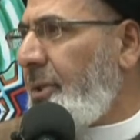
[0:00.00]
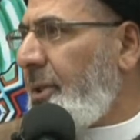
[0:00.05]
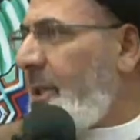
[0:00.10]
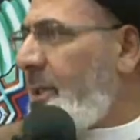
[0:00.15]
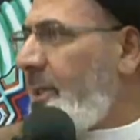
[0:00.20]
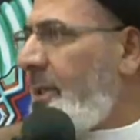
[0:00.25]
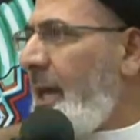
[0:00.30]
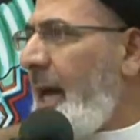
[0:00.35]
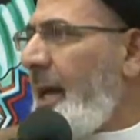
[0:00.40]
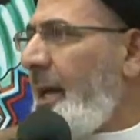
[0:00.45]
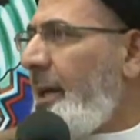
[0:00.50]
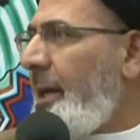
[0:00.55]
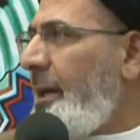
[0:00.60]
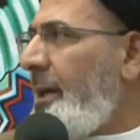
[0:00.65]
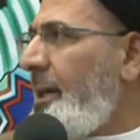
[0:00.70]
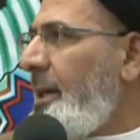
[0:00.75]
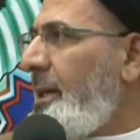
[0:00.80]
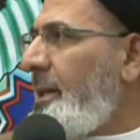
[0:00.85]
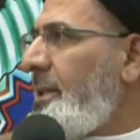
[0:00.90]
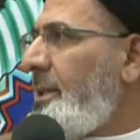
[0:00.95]
you. Just like
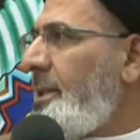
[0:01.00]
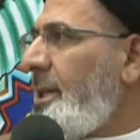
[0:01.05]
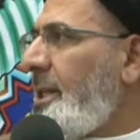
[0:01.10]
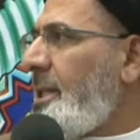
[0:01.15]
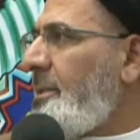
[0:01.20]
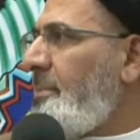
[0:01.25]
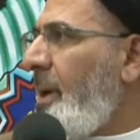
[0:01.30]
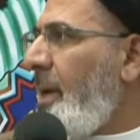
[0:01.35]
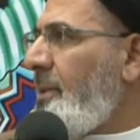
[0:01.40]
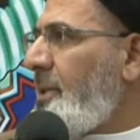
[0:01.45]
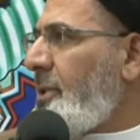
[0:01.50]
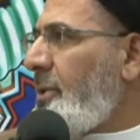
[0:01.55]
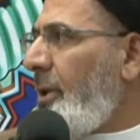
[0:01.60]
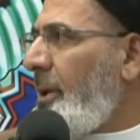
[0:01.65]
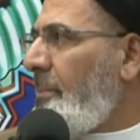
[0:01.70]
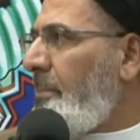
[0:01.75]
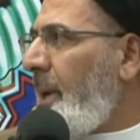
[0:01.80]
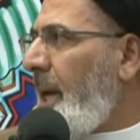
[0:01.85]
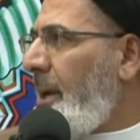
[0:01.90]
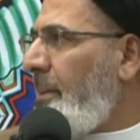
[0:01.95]
a
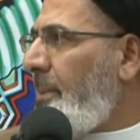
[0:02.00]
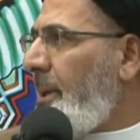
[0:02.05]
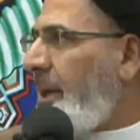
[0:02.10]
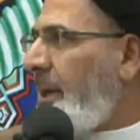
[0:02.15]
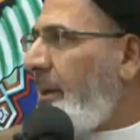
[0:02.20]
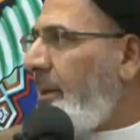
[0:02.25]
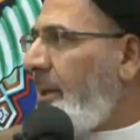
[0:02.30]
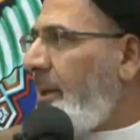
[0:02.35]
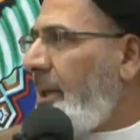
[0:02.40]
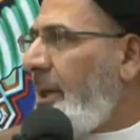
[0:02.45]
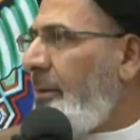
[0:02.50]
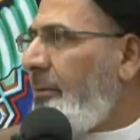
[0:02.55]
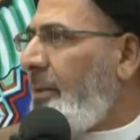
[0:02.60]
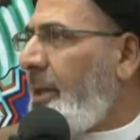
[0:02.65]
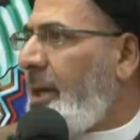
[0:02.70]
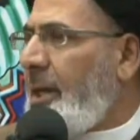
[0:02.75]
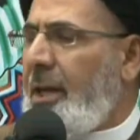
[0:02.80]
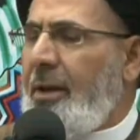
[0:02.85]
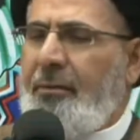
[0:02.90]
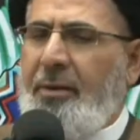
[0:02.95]
6-month-old baby,
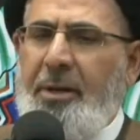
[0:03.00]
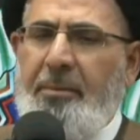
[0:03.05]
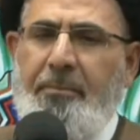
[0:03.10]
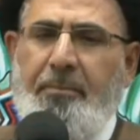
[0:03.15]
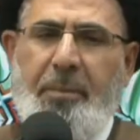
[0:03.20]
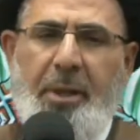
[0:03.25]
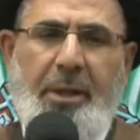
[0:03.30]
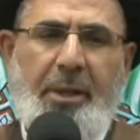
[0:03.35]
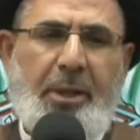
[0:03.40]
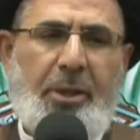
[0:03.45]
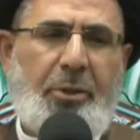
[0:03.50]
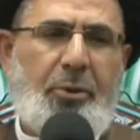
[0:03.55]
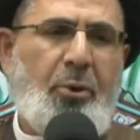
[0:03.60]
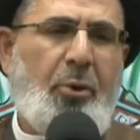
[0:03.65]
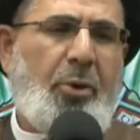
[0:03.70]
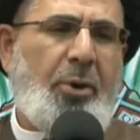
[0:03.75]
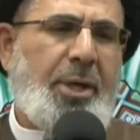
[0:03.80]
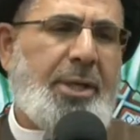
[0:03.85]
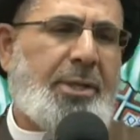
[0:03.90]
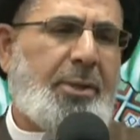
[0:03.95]
they give him
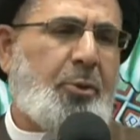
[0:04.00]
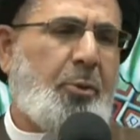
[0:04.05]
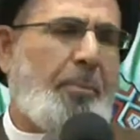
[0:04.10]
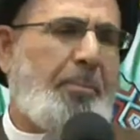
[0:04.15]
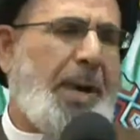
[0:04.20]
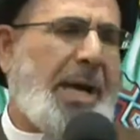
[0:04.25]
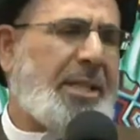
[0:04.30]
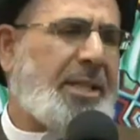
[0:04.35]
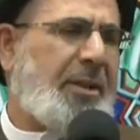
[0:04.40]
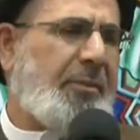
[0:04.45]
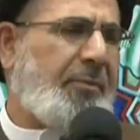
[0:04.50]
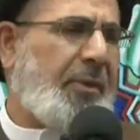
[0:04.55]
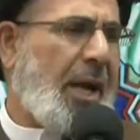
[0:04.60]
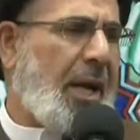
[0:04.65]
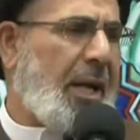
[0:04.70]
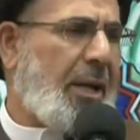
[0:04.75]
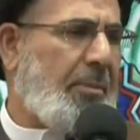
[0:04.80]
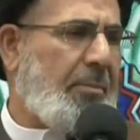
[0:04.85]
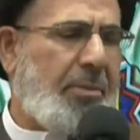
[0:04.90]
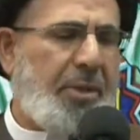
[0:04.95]
toys to
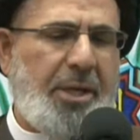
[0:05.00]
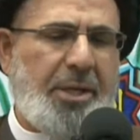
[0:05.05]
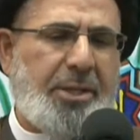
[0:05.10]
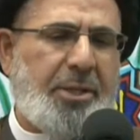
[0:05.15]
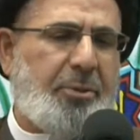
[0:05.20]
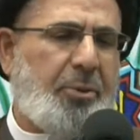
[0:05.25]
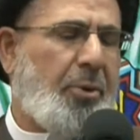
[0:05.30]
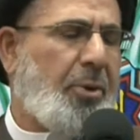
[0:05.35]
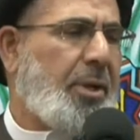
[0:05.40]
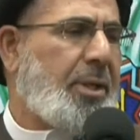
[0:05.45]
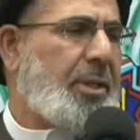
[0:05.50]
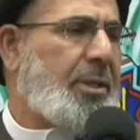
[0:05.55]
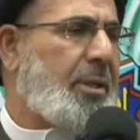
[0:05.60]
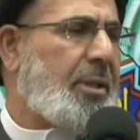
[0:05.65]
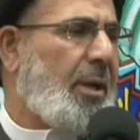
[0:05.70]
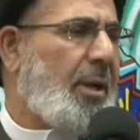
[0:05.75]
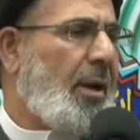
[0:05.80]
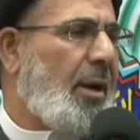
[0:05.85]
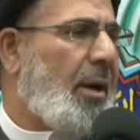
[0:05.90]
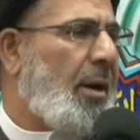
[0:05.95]
pacify him. These
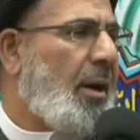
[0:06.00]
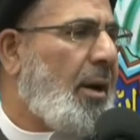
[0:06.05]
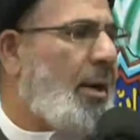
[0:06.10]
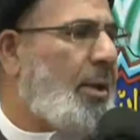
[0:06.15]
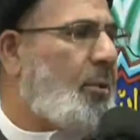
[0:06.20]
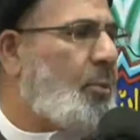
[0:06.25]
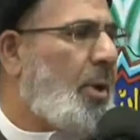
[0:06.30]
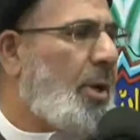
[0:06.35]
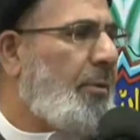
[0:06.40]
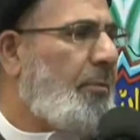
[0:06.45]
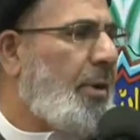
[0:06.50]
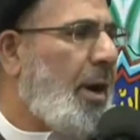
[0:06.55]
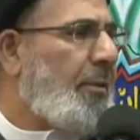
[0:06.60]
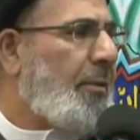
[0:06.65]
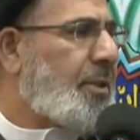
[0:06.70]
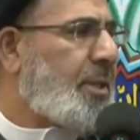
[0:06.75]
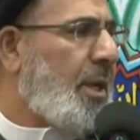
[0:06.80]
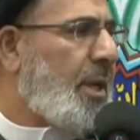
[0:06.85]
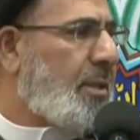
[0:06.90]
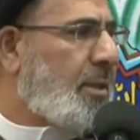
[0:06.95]
toys are
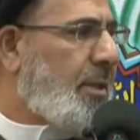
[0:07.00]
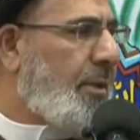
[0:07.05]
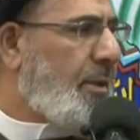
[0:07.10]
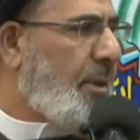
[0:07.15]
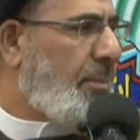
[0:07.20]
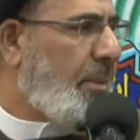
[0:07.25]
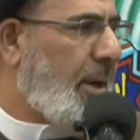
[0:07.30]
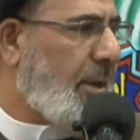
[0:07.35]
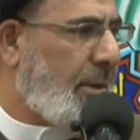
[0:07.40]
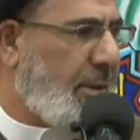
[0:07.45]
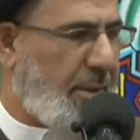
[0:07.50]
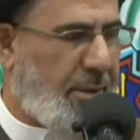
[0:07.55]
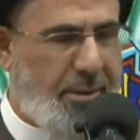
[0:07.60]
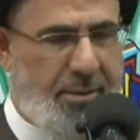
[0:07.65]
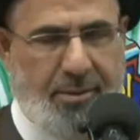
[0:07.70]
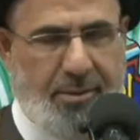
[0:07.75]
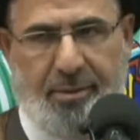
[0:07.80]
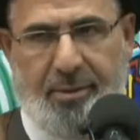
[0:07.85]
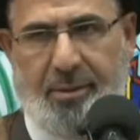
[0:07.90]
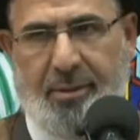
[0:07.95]
25 cents in the
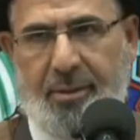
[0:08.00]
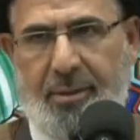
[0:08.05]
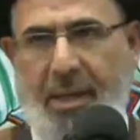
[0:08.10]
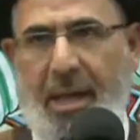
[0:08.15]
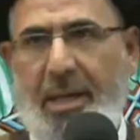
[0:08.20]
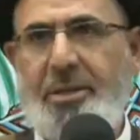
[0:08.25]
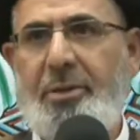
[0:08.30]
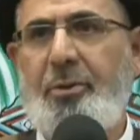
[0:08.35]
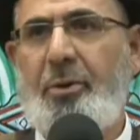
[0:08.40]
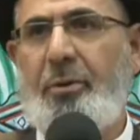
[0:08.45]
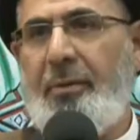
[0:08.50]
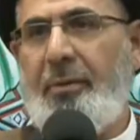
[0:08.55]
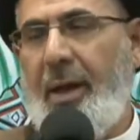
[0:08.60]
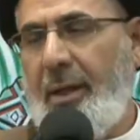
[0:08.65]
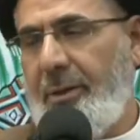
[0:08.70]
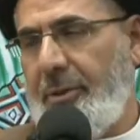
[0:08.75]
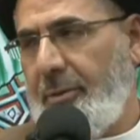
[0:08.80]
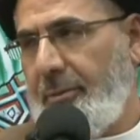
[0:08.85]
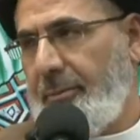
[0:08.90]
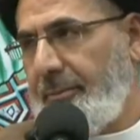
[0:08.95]
market. It has no
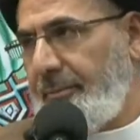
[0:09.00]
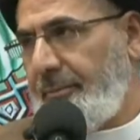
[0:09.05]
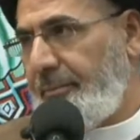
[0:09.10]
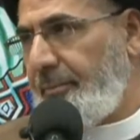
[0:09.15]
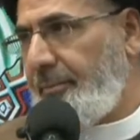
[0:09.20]
value.